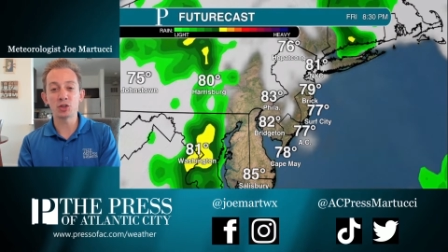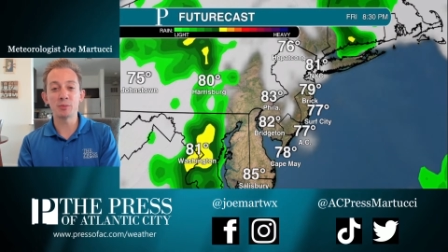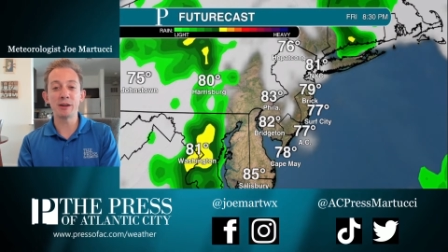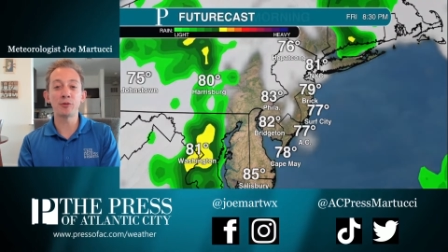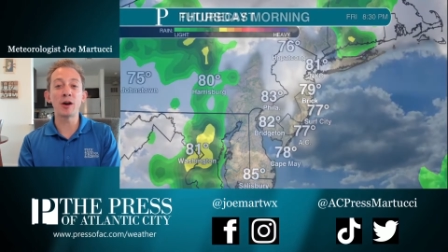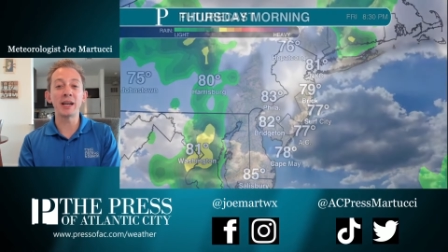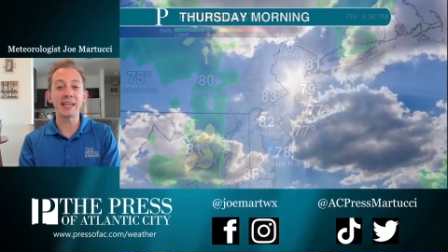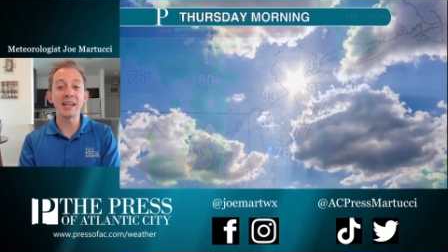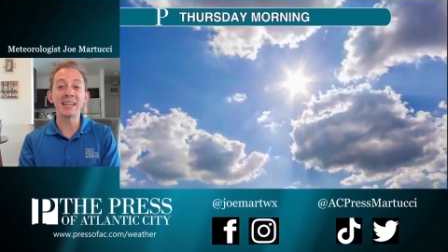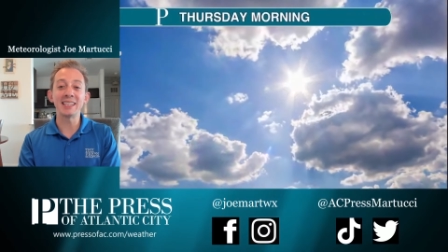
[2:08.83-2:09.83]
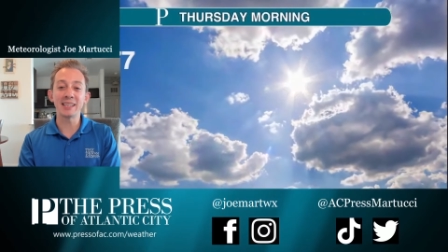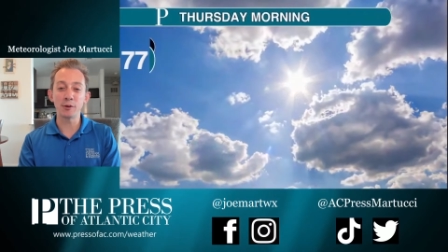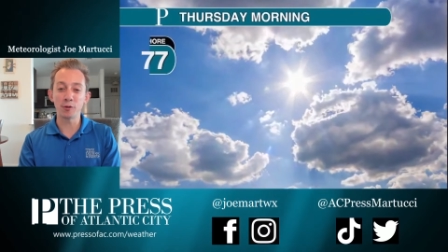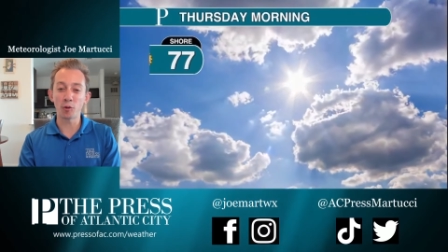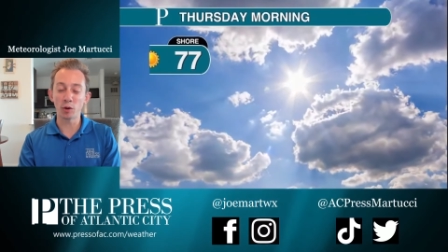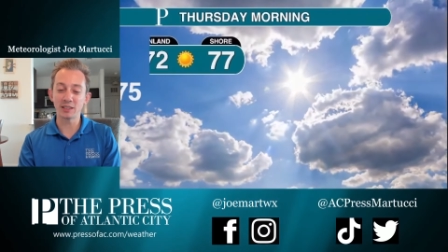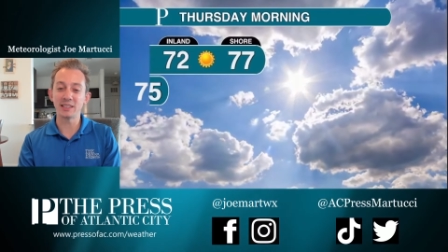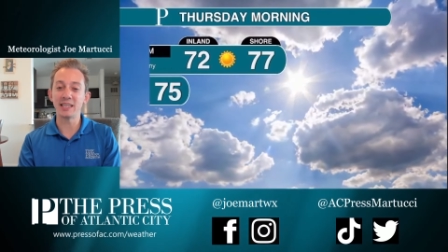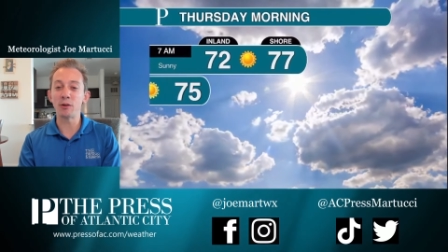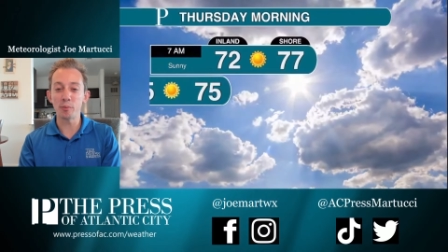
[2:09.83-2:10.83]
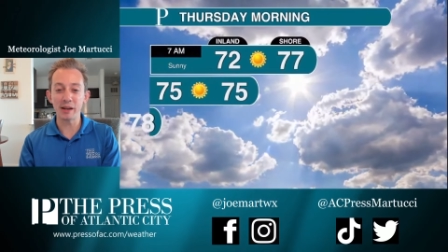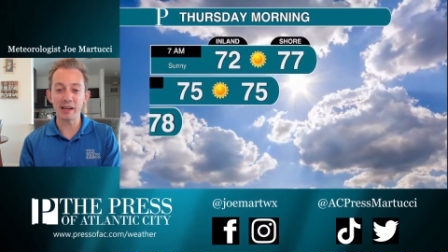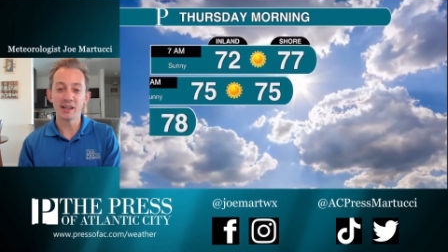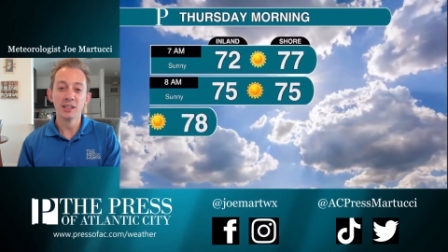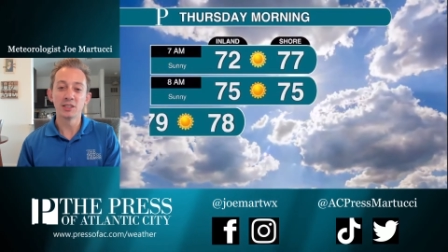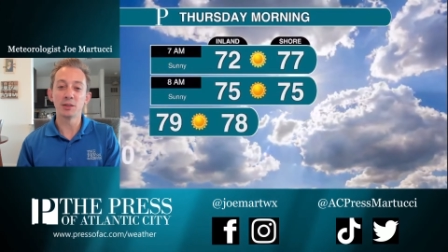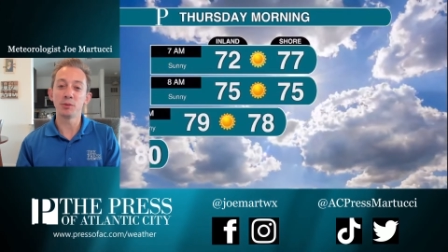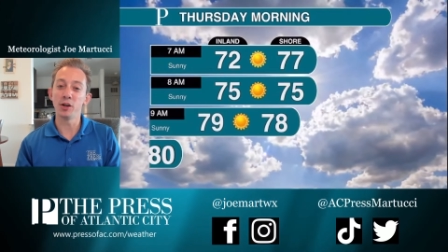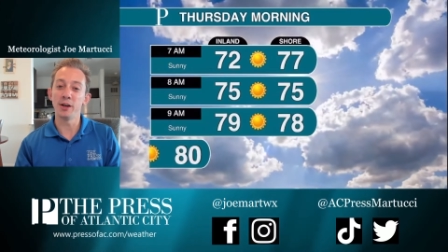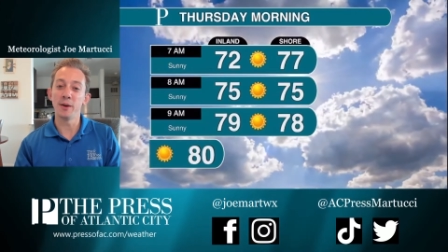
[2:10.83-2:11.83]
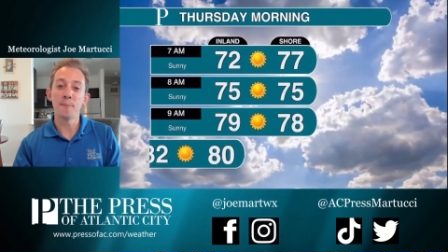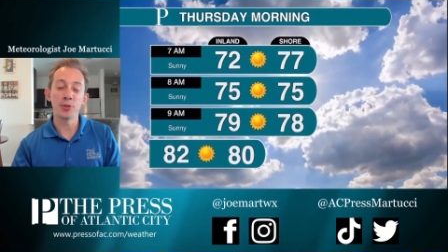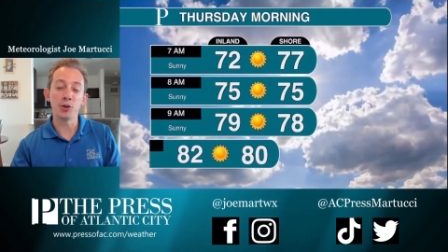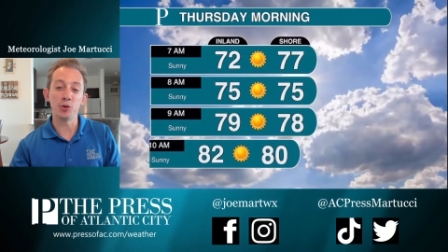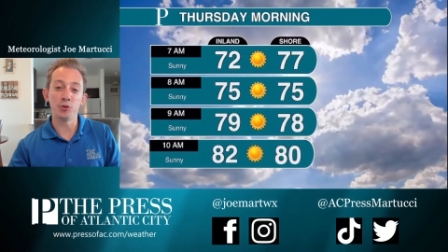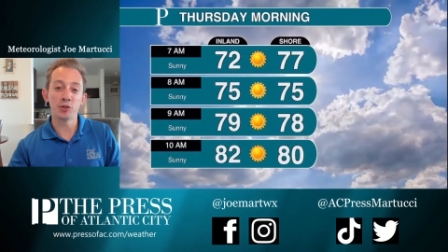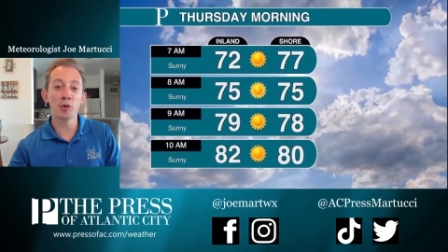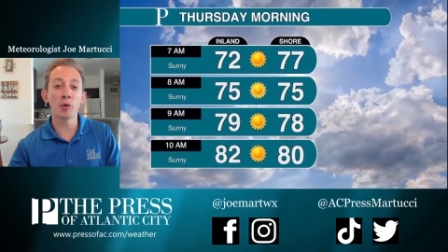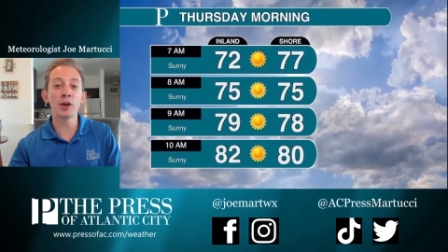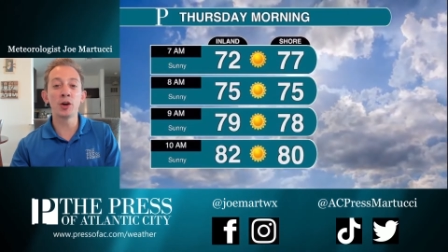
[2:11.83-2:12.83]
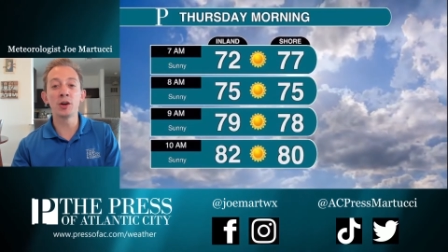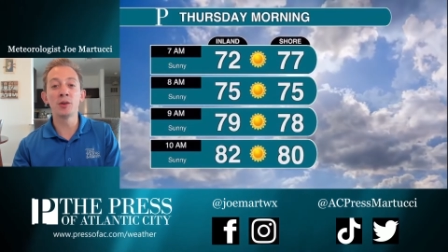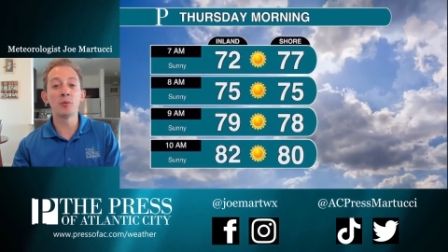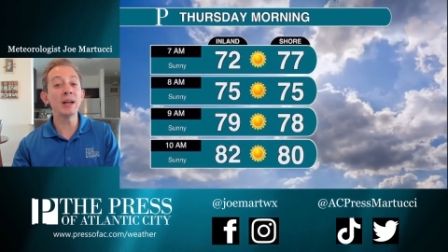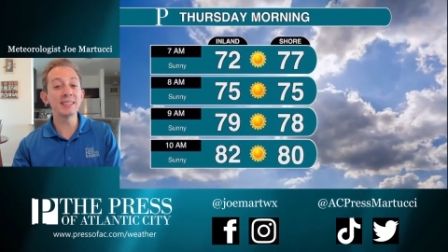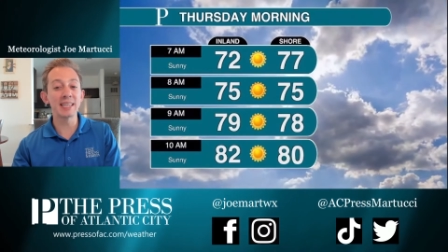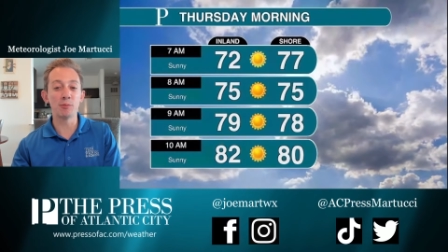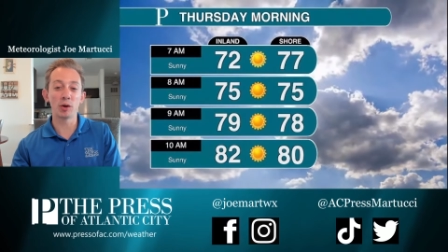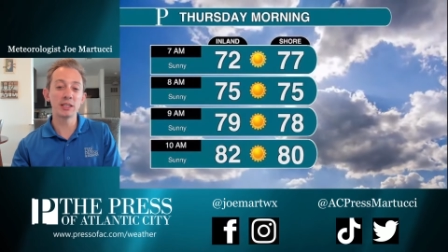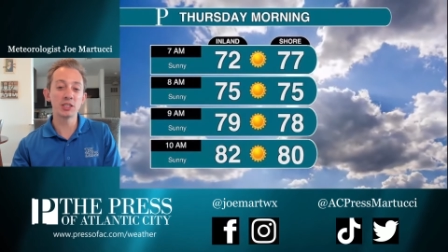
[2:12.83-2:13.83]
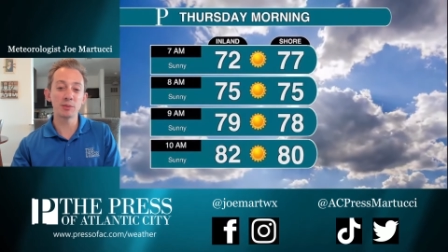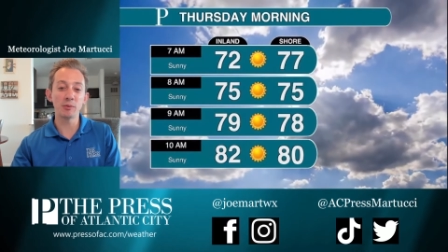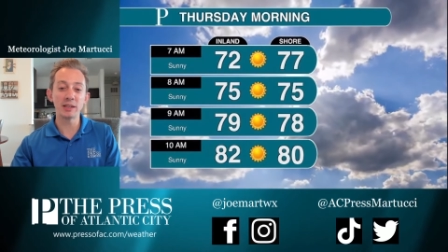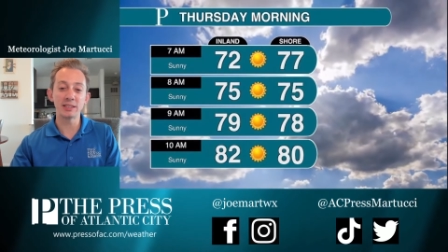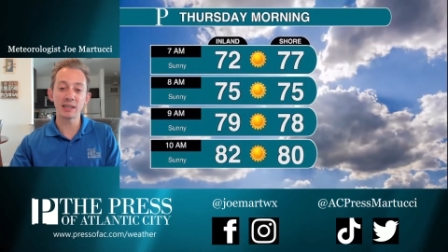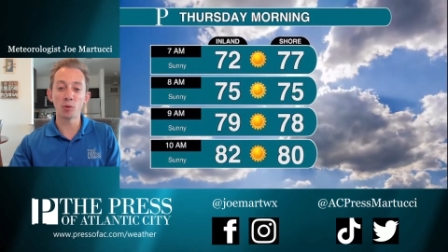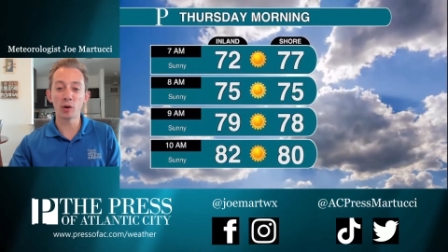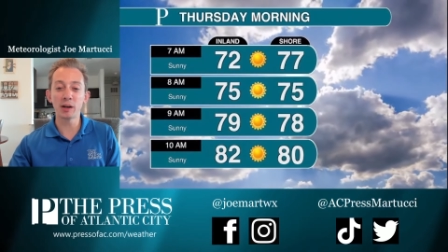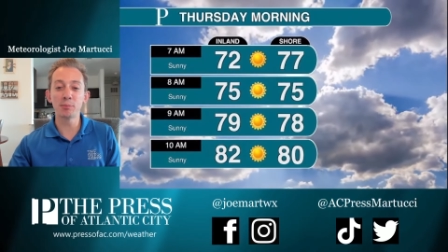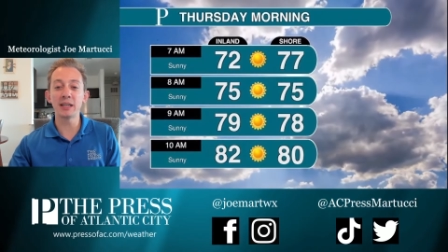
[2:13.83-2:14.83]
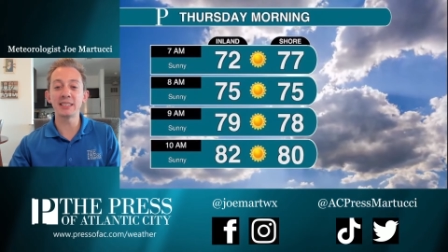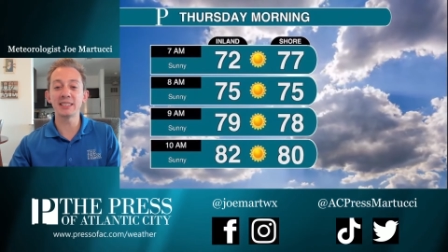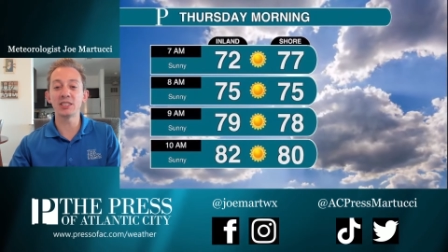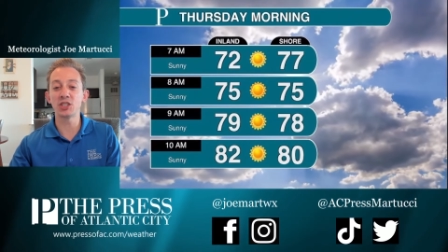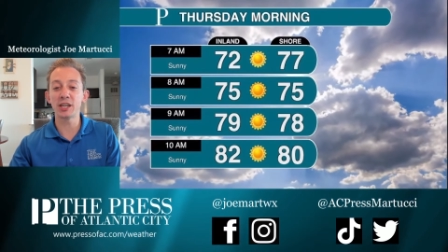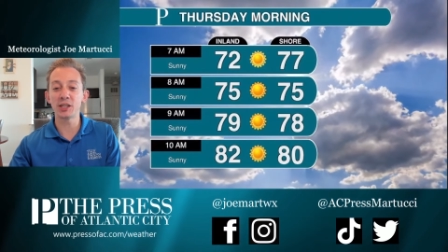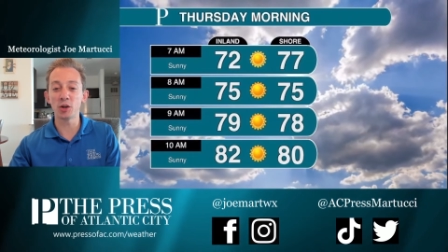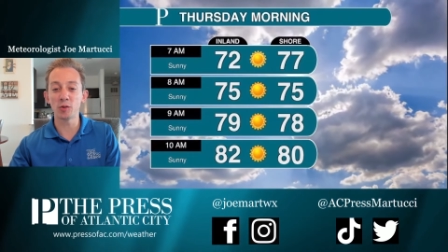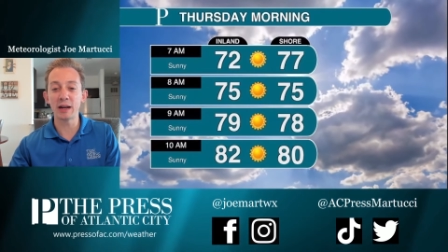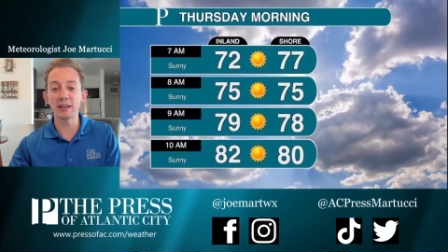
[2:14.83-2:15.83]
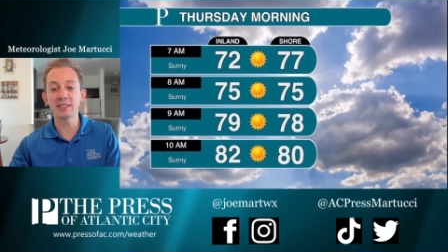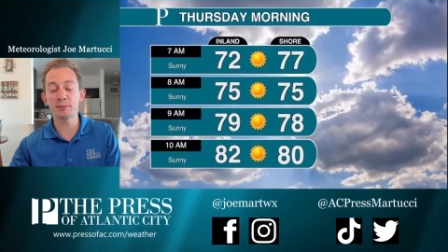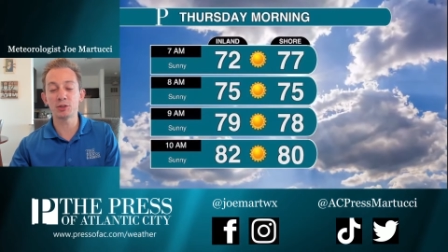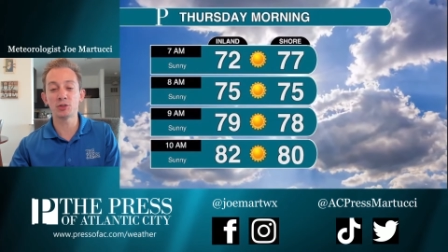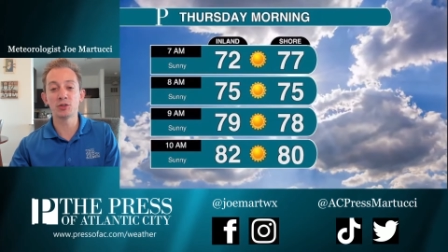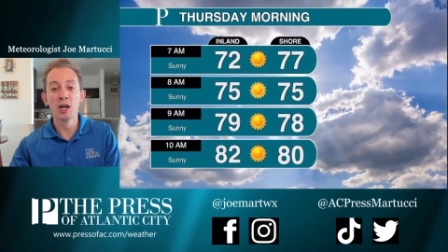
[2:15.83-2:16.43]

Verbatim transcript: Should be a Friday night thing for us, and that will be some good news for your Wednesday morning. Just be Wednesday morning. Plenty of sunshine to go around. Temperatures